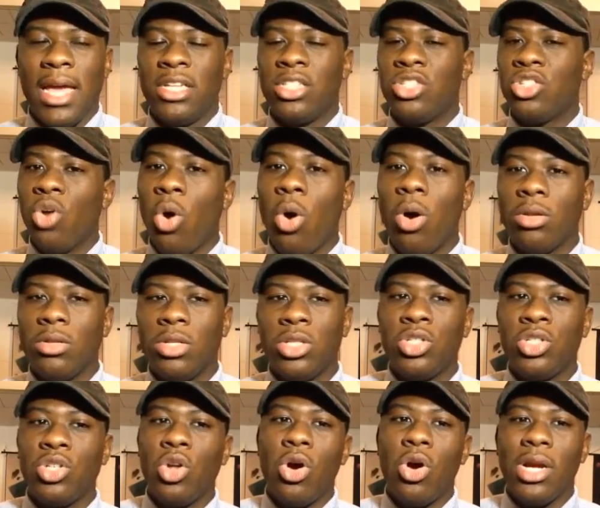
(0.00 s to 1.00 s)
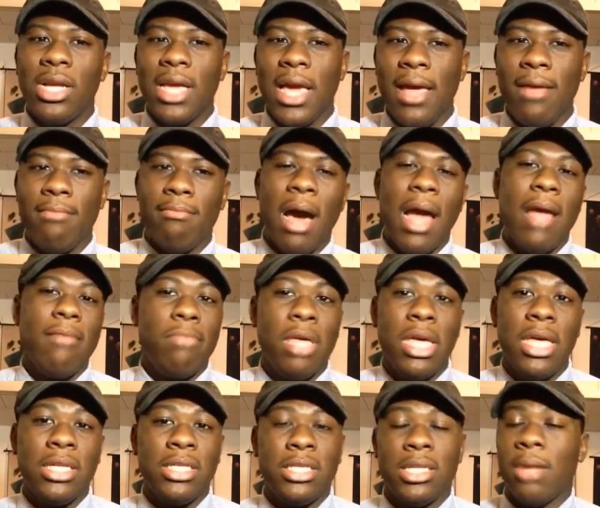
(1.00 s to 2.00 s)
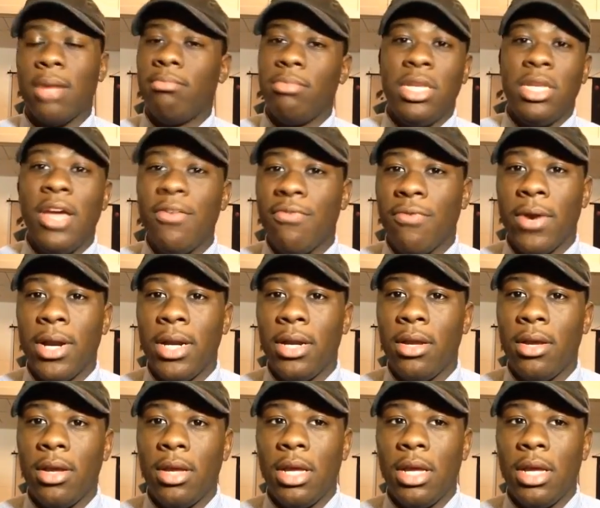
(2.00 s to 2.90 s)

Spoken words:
And the storm game might be something different,